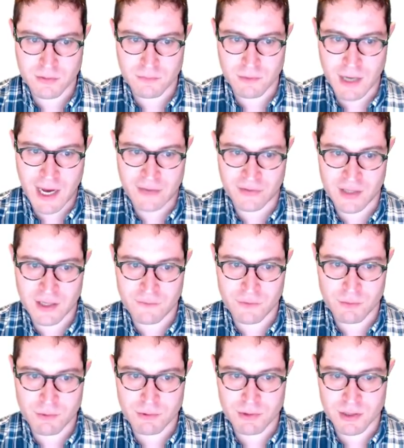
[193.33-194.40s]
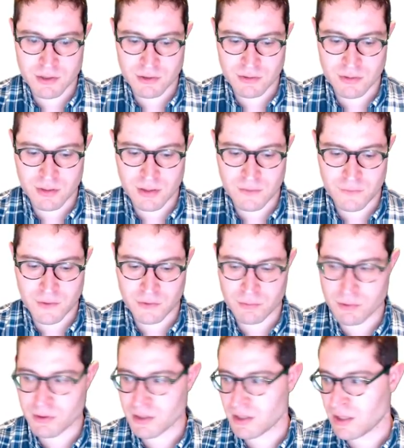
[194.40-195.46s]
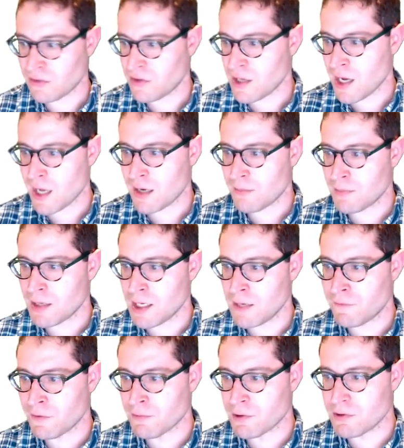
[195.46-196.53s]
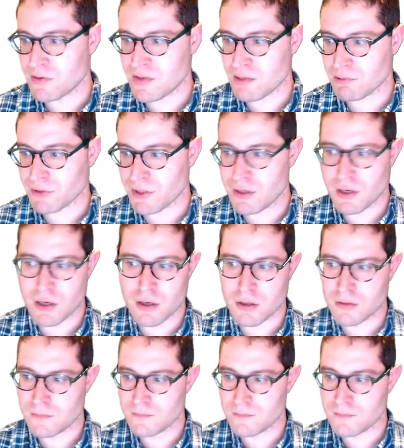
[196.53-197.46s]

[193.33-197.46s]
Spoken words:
We're asking if this root contains the item. If the root is equal to null,